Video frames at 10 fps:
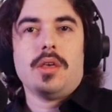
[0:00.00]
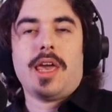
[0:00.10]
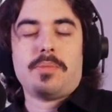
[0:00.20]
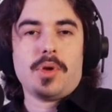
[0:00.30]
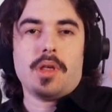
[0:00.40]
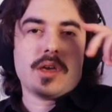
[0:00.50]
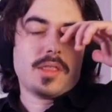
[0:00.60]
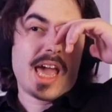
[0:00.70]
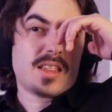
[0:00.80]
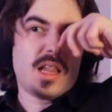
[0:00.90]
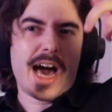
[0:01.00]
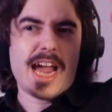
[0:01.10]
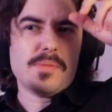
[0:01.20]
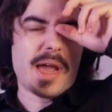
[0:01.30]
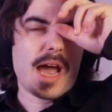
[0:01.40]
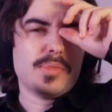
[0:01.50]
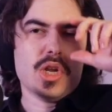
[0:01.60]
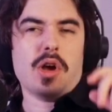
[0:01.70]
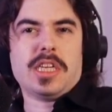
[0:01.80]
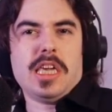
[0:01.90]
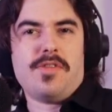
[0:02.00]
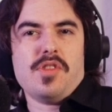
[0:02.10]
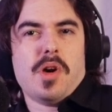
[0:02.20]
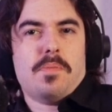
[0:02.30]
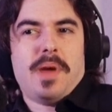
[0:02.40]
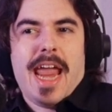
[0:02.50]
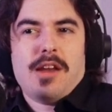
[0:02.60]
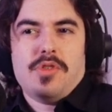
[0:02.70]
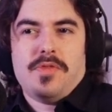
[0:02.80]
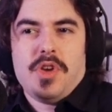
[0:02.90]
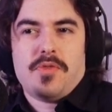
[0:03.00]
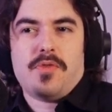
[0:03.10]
Can't be like, that lineman, I'm going to give him a bad review.